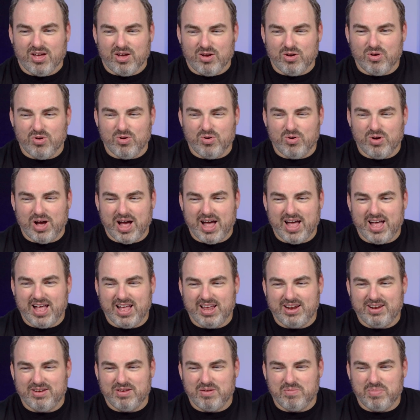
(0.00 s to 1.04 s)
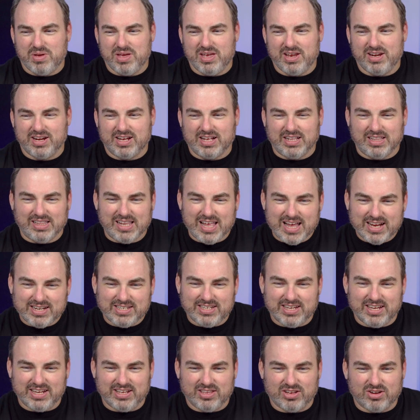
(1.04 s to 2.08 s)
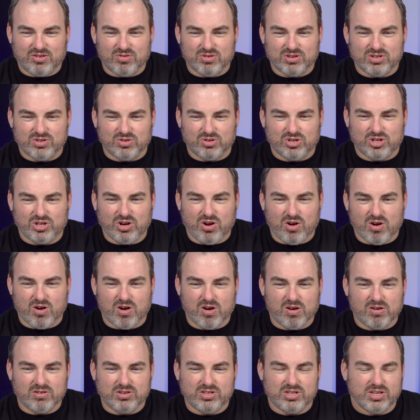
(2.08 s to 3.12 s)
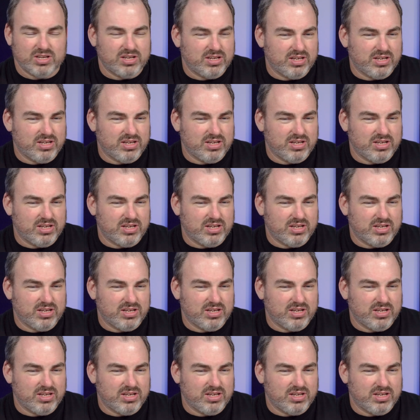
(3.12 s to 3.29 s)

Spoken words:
who had been collecting the crystal shards,